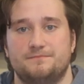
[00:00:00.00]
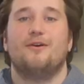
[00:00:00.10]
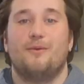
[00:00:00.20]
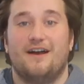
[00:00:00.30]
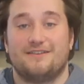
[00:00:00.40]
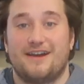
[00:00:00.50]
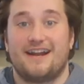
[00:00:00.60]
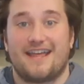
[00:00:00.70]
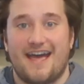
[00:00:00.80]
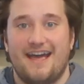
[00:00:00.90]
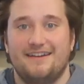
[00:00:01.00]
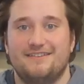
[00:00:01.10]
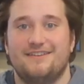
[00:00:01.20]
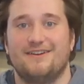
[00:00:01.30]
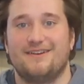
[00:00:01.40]
We also got a
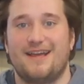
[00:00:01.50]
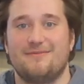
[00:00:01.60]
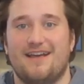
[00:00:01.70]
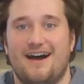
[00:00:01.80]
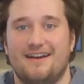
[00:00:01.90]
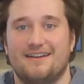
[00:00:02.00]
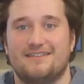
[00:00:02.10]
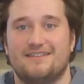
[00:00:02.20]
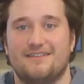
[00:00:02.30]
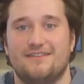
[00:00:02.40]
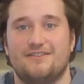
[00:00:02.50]
cat. Her name's Onyx.